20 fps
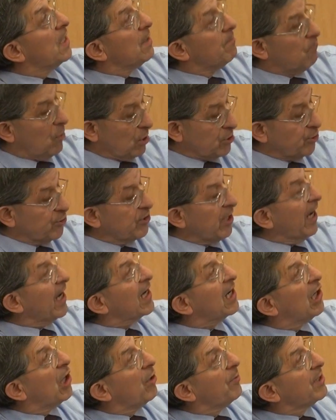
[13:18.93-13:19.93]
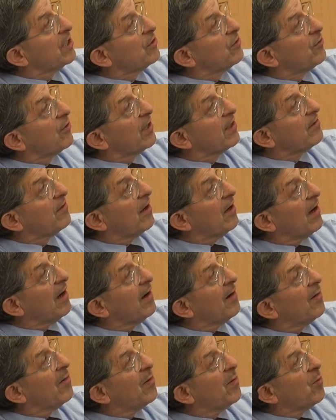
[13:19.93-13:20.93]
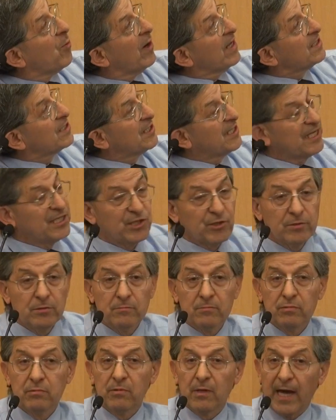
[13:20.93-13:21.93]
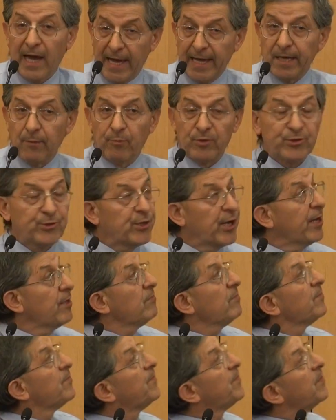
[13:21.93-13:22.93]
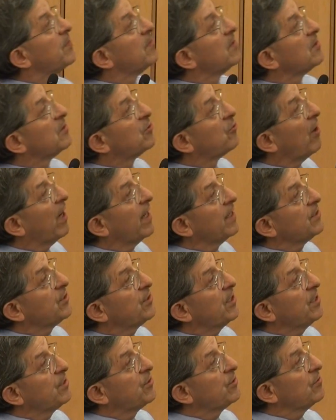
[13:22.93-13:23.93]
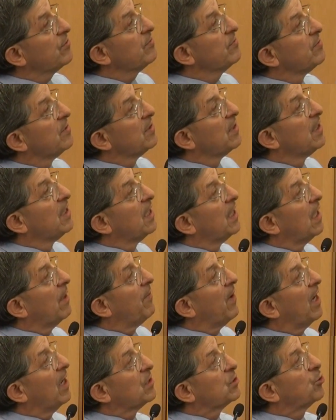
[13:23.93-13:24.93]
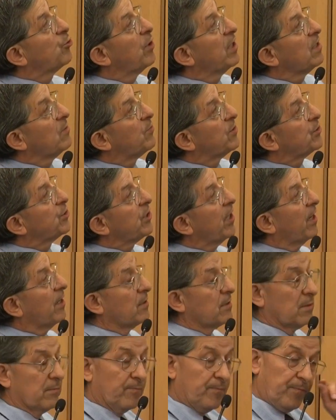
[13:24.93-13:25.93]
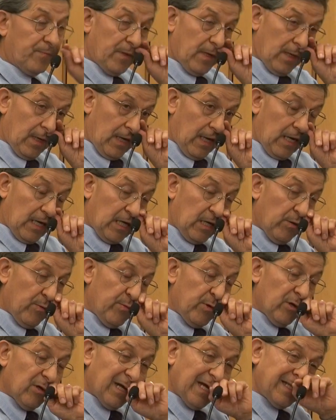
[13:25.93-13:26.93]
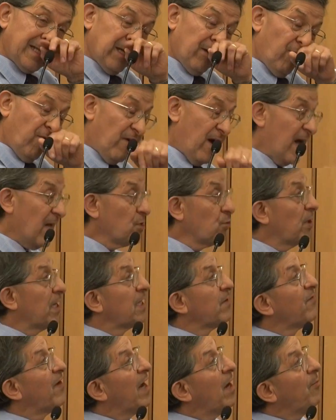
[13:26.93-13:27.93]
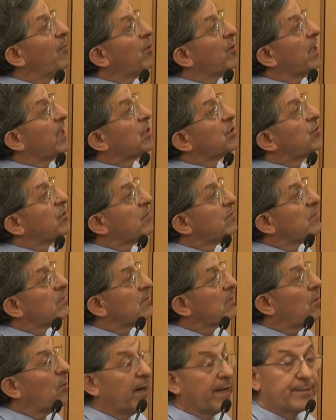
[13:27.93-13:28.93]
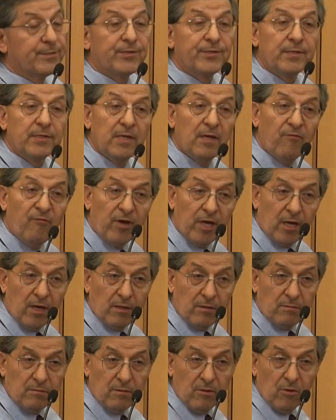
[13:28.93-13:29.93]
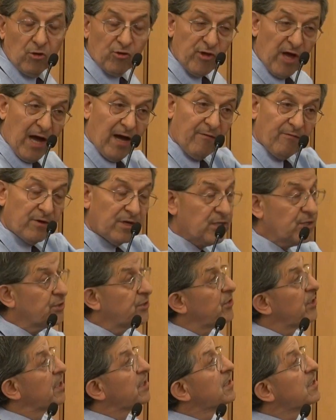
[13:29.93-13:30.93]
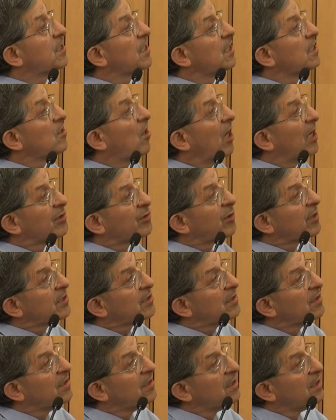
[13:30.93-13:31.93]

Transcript: Most of that coming during the wet season, 80%, dry season, about 20%. Cumulative annual evaporation, quite significant. On average, 1,600.